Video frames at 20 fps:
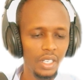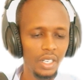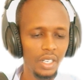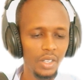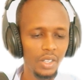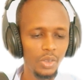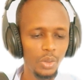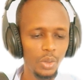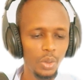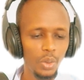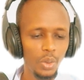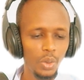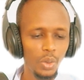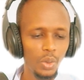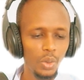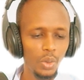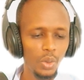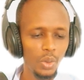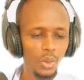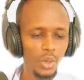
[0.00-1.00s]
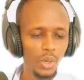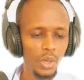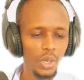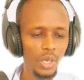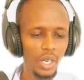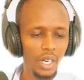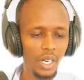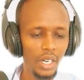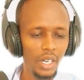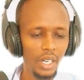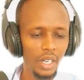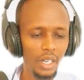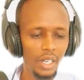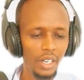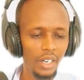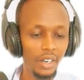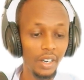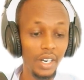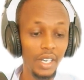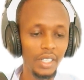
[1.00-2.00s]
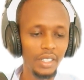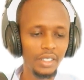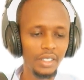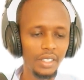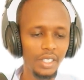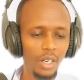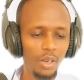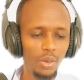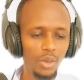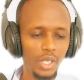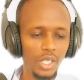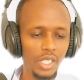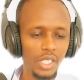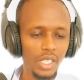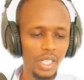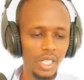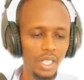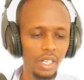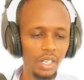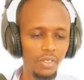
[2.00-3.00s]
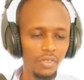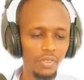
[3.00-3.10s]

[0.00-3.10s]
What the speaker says: through write down itself.